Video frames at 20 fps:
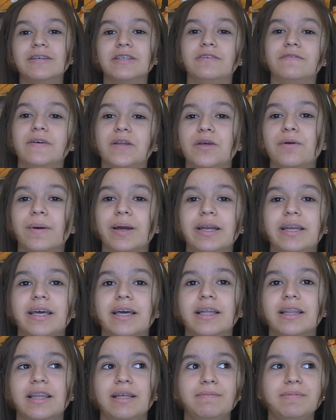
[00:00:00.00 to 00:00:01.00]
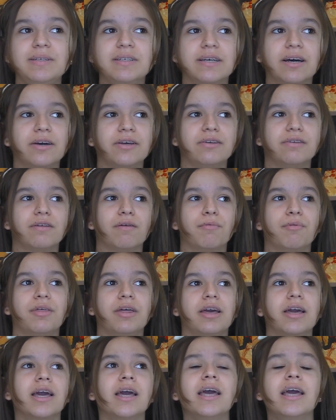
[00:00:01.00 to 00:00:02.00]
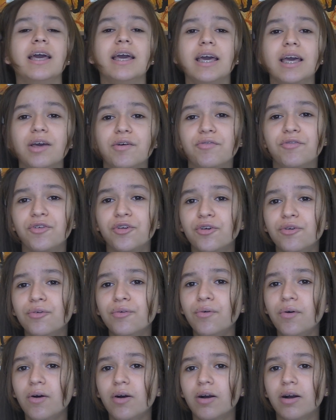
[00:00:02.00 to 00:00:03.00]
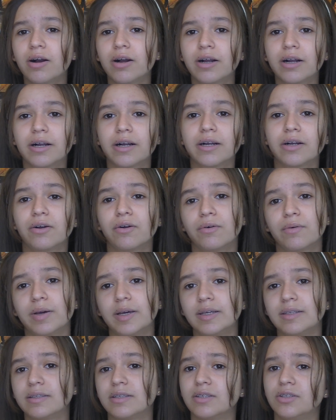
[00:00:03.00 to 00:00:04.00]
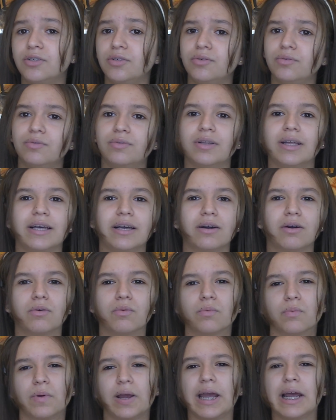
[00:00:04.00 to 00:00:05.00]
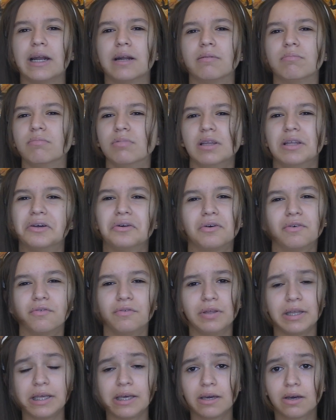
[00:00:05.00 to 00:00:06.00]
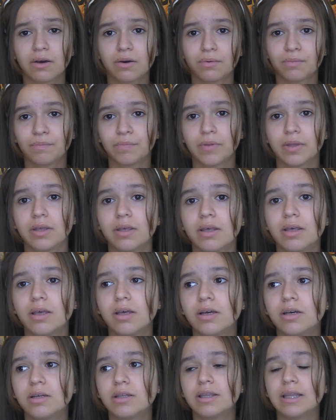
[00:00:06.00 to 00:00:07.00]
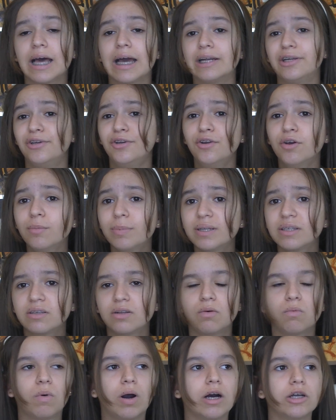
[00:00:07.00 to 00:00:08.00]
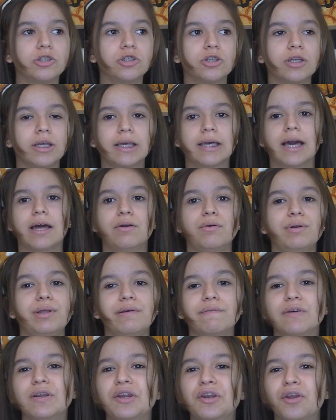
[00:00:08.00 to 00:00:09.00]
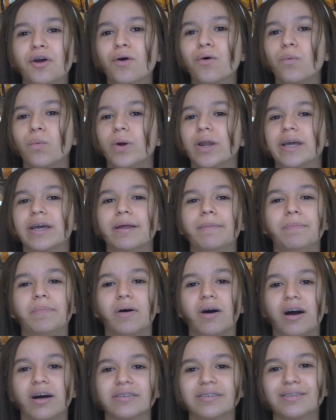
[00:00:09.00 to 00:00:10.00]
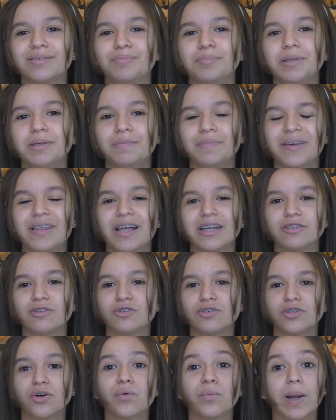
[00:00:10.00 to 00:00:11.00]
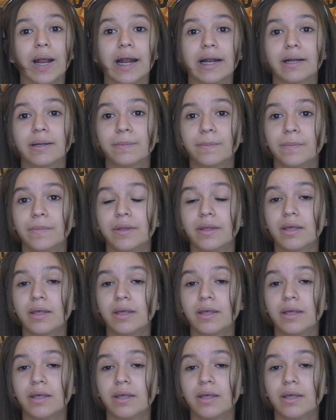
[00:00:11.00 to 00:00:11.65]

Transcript: is video idea let me tell you something if you are going to do like a random little video that nobody's gonna watch like i don't even know what it could possibly be that's so random